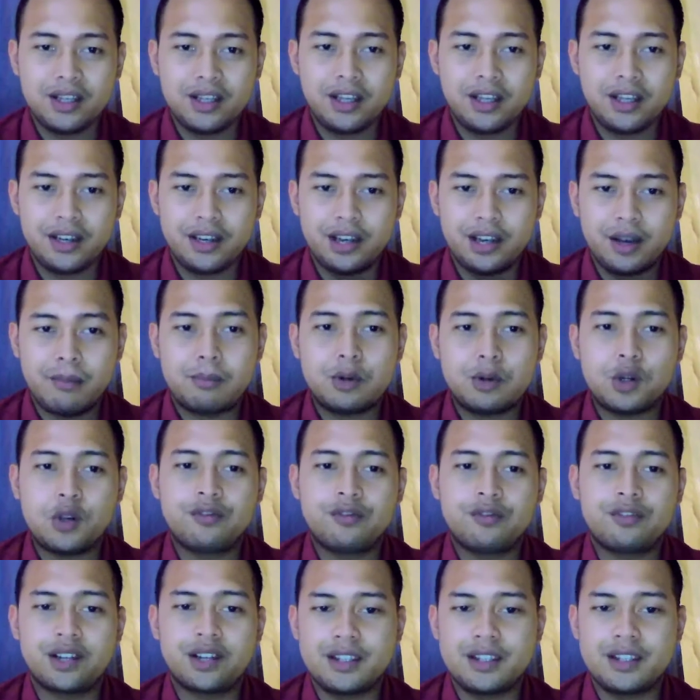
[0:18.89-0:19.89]
number of
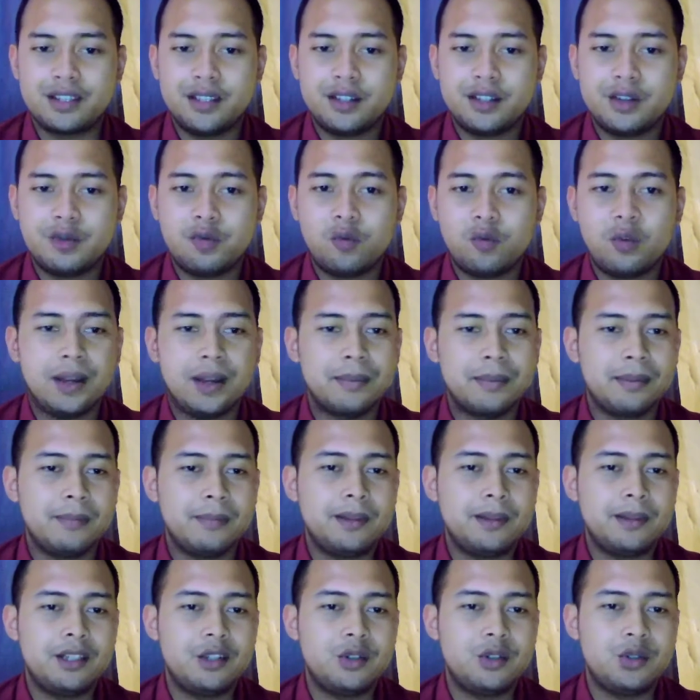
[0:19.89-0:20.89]
reasons why
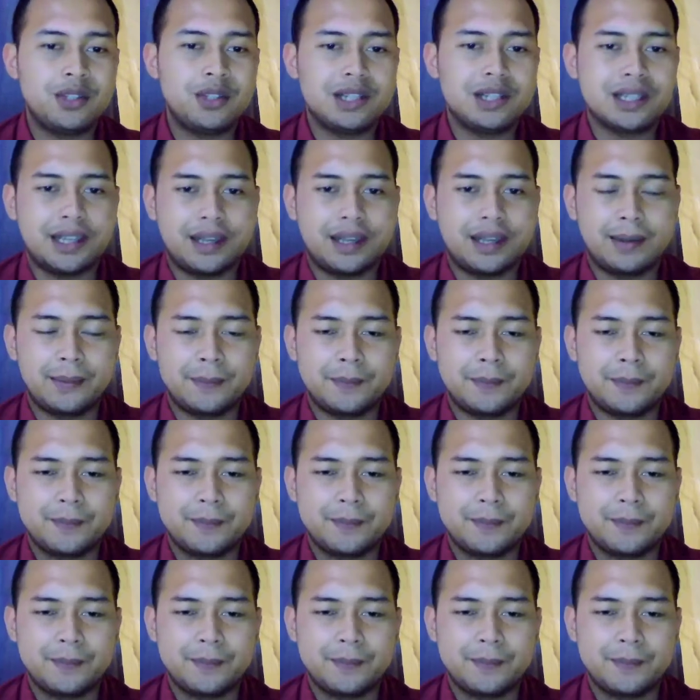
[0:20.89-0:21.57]
people use slang.